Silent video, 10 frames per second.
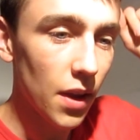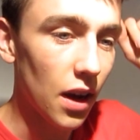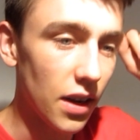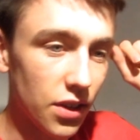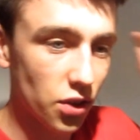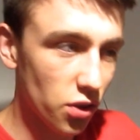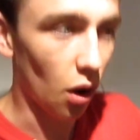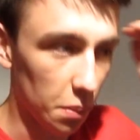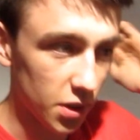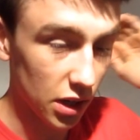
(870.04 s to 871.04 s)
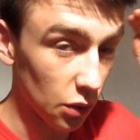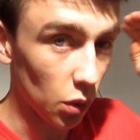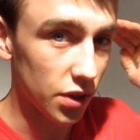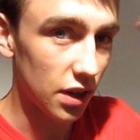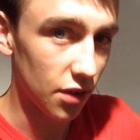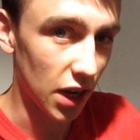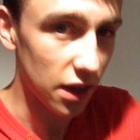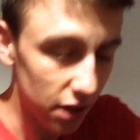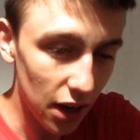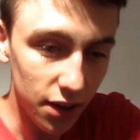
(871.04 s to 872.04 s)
I stopped at 178.